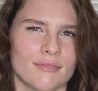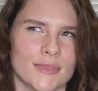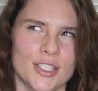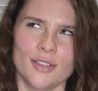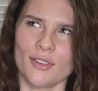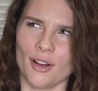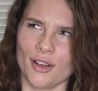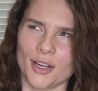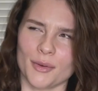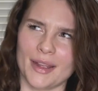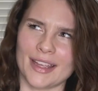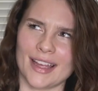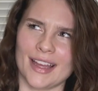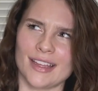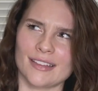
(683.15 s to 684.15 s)
Do you call it a white
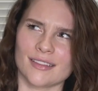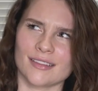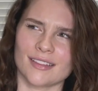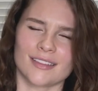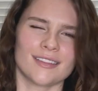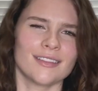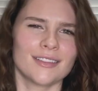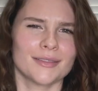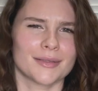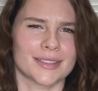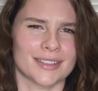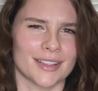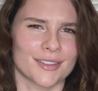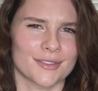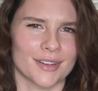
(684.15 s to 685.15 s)
cast? I need to do it with
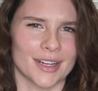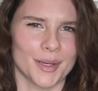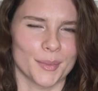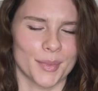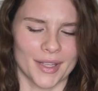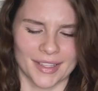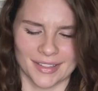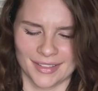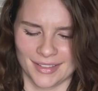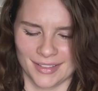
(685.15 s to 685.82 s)
sunscreen, but